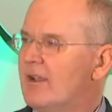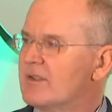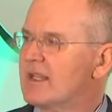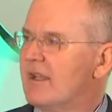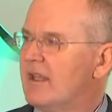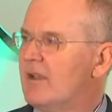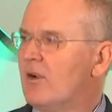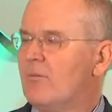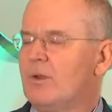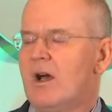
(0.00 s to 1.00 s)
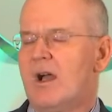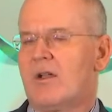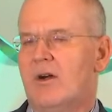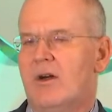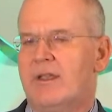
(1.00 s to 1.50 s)
I know, cited in her
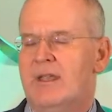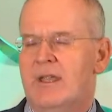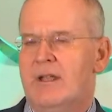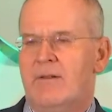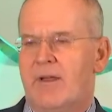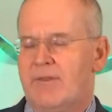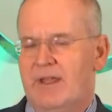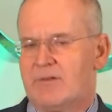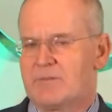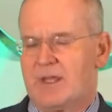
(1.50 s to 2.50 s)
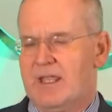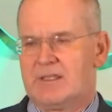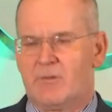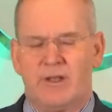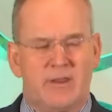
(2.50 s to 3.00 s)
blog on, I think it was
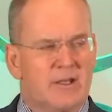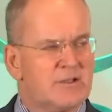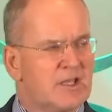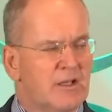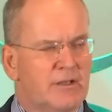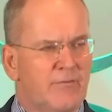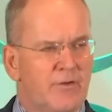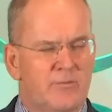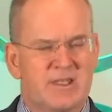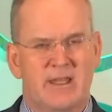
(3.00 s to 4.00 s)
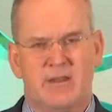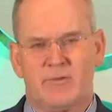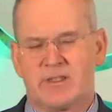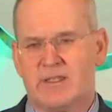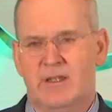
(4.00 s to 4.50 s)
McKinsey, one of the consulting firms, said there
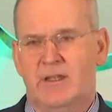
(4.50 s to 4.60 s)
was